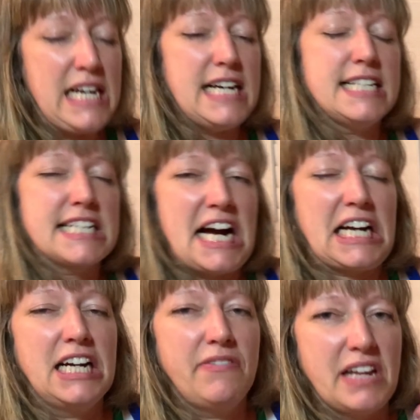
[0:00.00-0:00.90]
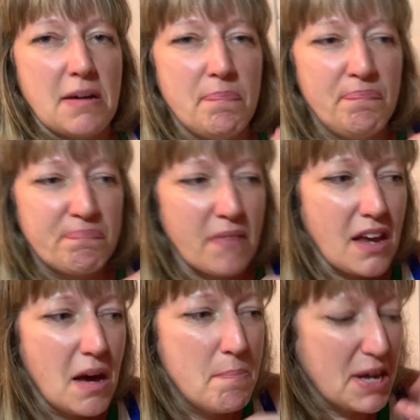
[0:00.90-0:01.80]
it's got kind of like a
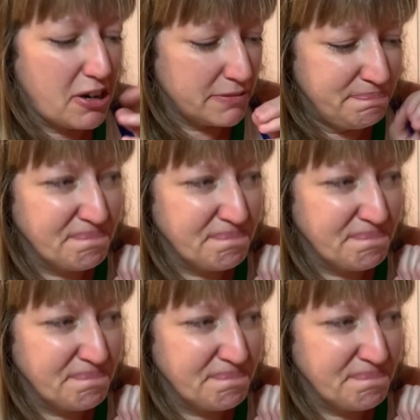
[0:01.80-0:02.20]
bitter